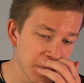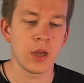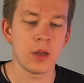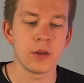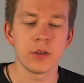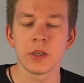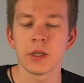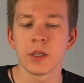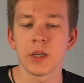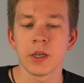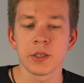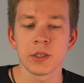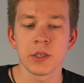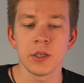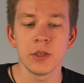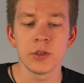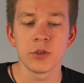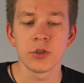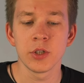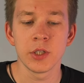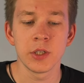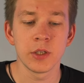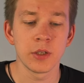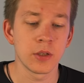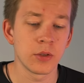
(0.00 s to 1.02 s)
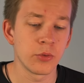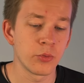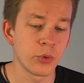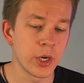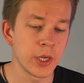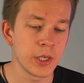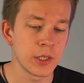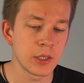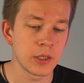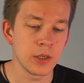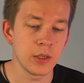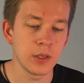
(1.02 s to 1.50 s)
And another interesting
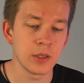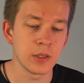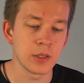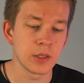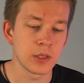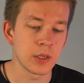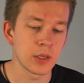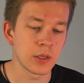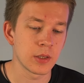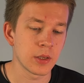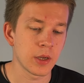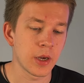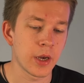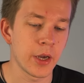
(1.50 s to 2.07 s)
advice is that